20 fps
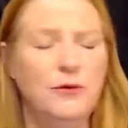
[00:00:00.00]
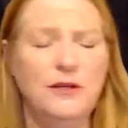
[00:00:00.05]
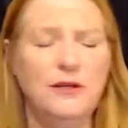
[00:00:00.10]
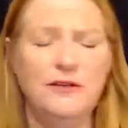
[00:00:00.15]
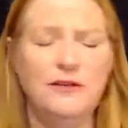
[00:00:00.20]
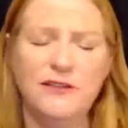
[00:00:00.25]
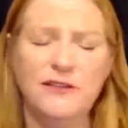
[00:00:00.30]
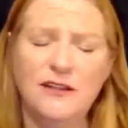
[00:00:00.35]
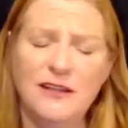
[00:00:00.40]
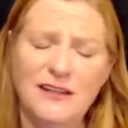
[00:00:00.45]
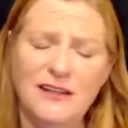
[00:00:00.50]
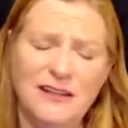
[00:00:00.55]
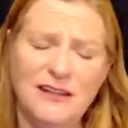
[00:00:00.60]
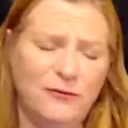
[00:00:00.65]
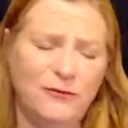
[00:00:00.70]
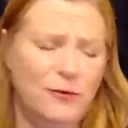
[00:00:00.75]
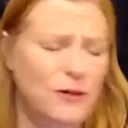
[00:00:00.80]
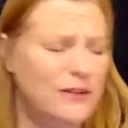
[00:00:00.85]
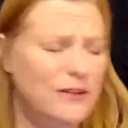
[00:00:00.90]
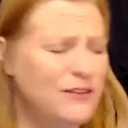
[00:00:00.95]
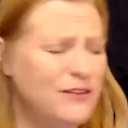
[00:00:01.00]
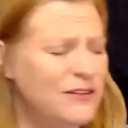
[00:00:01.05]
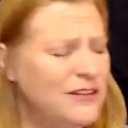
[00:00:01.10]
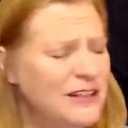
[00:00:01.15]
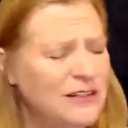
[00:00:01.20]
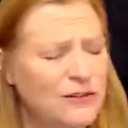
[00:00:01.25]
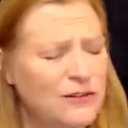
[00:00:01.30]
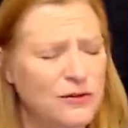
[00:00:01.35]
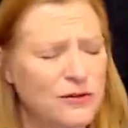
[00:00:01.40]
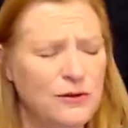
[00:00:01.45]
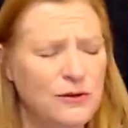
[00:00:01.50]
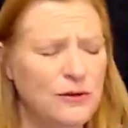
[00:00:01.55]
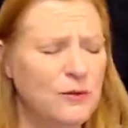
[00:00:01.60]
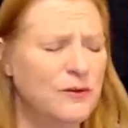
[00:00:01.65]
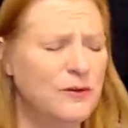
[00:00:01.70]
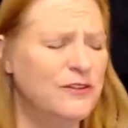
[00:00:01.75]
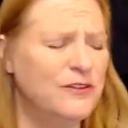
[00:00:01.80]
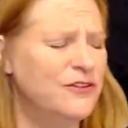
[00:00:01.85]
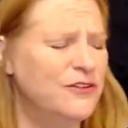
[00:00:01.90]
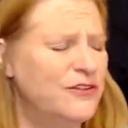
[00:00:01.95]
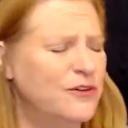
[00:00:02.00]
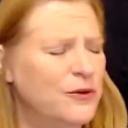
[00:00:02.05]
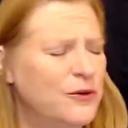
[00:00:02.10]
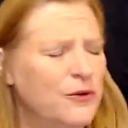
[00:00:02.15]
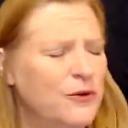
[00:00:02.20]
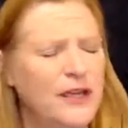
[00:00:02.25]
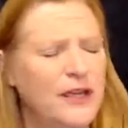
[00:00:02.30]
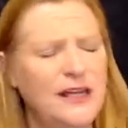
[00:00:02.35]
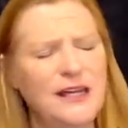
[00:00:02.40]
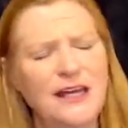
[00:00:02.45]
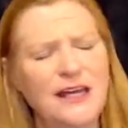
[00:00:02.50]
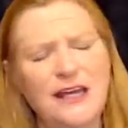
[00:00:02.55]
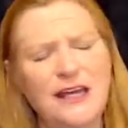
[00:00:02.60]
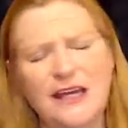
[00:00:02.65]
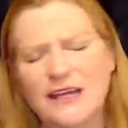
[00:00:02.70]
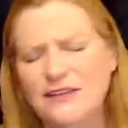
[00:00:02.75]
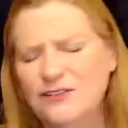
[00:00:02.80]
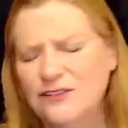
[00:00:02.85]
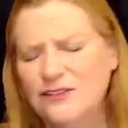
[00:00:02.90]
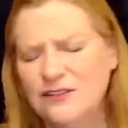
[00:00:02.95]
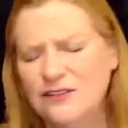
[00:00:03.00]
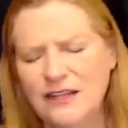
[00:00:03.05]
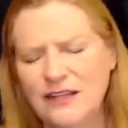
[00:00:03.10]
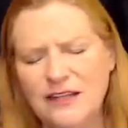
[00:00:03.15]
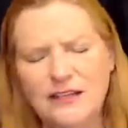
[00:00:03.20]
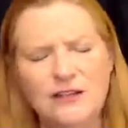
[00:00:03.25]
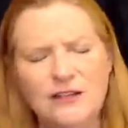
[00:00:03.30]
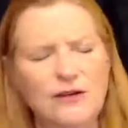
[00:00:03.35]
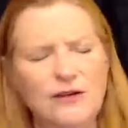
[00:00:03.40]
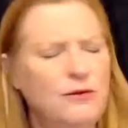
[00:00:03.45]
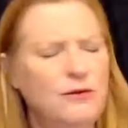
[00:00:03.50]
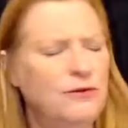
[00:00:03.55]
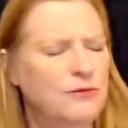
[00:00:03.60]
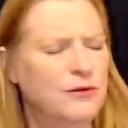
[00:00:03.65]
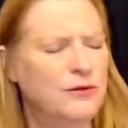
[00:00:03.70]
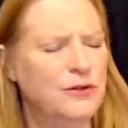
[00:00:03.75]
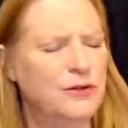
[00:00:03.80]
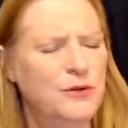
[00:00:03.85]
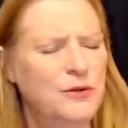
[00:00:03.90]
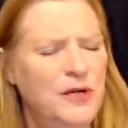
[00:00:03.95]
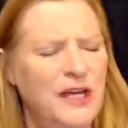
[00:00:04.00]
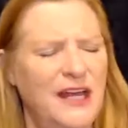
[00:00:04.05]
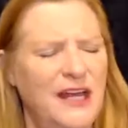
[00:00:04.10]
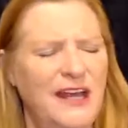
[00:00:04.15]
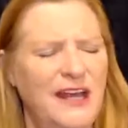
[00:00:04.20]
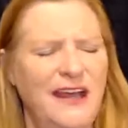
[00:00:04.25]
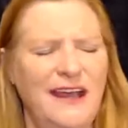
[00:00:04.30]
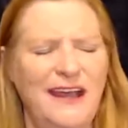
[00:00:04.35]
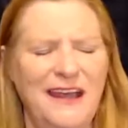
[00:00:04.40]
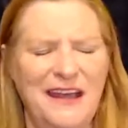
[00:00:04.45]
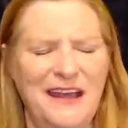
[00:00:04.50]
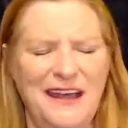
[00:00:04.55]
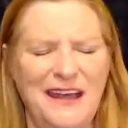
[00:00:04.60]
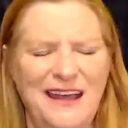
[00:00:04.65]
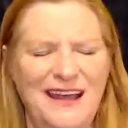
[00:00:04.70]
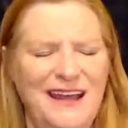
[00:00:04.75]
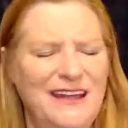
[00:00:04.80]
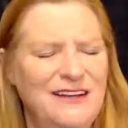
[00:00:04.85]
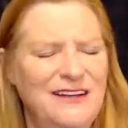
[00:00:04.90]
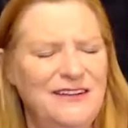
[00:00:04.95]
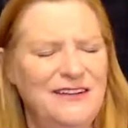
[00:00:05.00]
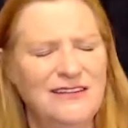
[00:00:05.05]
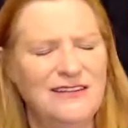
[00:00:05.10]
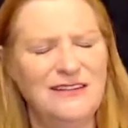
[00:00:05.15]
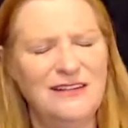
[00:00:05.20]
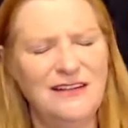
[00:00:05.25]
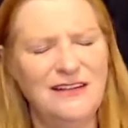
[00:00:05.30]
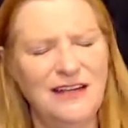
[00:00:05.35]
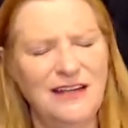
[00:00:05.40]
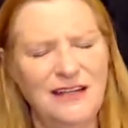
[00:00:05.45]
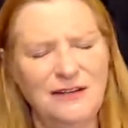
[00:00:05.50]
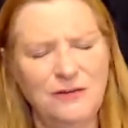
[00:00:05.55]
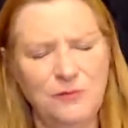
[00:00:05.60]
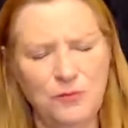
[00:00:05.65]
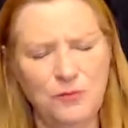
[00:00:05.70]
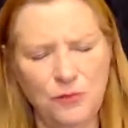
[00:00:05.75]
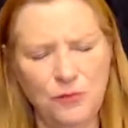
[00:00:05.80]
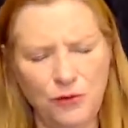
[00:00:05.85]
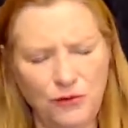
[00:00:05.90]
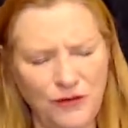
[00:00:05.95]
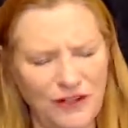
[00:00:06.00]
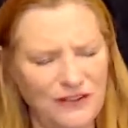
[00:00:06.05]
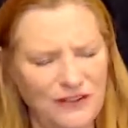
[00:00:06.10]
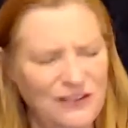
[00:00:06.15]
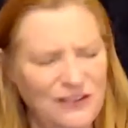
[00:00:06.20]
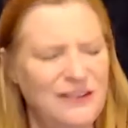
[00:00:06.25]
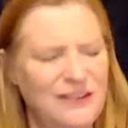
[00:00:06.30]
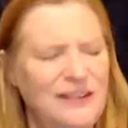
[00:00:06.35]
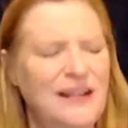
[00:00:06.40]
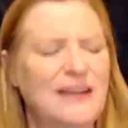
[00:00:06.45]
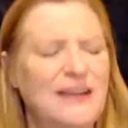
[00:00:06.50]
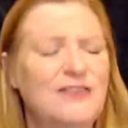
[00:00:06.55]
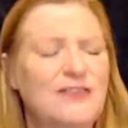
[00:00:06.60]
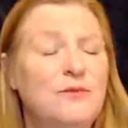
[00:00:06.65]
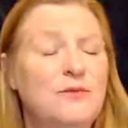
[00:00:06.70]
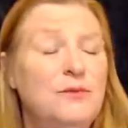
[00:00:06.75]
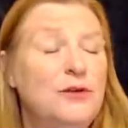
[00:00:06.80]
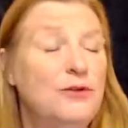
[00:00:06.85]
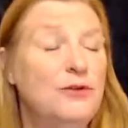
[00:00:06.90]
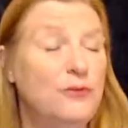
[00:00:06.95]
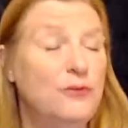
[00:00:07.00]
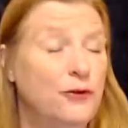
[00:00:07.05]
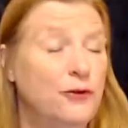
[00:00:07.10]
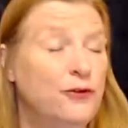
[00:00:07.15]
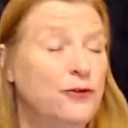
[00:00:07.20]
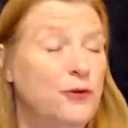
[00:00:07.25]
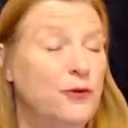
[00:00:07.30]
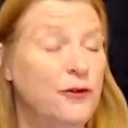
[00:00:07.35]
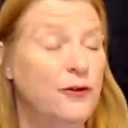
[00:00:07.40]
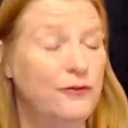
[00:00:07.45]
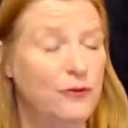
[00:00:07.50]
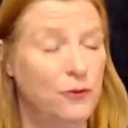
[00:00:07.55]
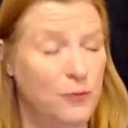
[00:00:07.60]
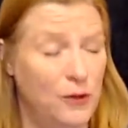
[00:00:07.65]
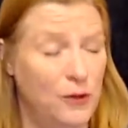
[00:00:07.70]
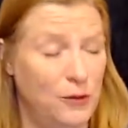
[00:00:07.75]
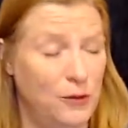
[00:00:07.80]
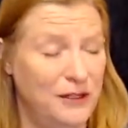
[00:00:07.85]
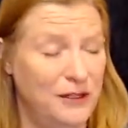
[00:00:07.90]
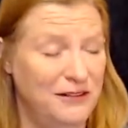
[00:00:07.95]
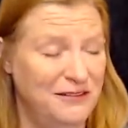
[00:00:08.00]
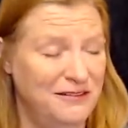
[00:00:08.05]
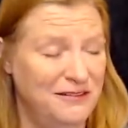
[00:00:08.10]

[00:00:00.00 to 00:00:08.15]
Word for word: And if, an, if one sneaks through that wasn't so great, just let it go through and, and move on to the next beautiful, joyful moment.